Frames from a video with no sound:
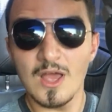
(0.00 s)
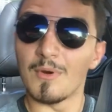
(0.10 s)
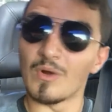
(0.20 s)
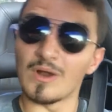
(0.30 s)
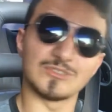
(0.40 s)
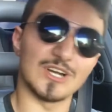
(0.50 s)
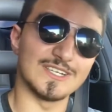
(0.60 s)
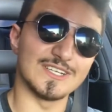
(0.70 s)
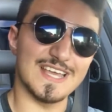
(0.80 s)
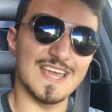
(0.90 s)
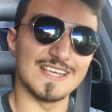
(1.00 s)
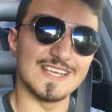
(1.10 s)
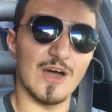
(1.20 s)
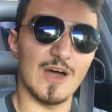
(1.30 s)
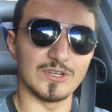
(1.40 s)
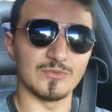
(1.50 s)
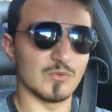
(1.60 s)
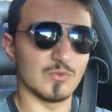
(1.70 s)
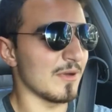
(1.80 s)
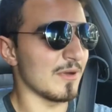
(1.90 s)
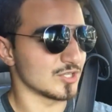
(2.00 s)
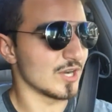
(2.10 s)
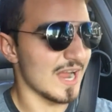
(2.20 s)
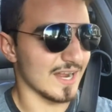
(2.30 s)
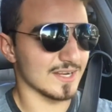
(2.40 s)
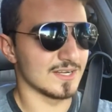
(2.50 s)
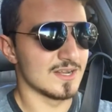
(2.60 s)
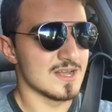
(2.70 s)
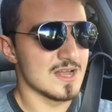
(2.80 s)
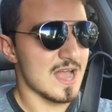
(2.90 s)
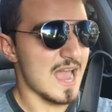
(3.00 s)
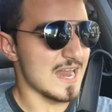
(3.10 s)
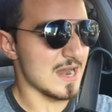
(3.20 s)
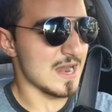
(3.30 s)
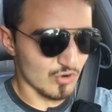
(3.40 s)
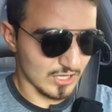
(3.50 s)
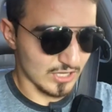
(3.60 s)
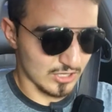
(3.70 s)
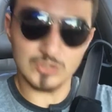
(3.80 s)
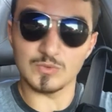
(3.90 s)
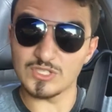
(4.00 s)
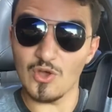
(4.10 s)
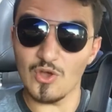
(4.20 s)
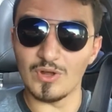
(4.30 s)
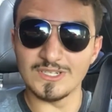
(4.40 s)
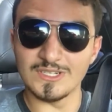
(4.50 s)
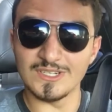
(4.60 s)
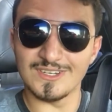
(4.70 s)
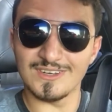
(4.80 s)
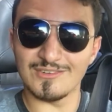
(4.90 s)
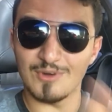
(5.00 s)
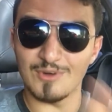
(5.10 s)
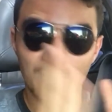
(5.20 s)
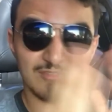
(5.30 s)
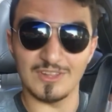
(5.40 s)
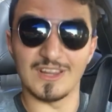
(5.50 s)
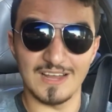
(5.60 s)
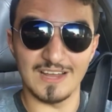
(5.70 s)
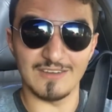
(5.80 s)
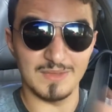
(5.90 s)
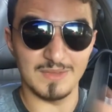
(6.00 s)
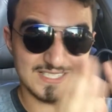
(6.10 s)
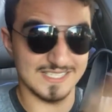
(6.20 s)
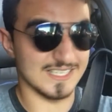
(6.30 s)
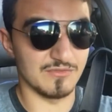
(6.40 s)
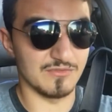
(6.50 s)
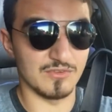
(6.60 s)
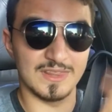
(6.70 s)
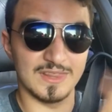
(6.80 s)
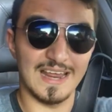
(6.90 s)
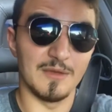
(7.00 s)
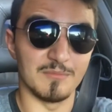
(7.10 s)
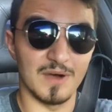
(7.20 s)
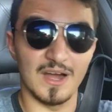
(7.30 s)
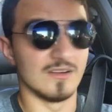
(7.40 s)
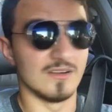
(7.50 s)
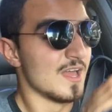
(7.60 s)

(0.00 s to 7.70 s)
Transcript: But what I'm trying to say is that when I'm on the track and I'm really close with someone from off the line, from that 60 foot, that 8 mile,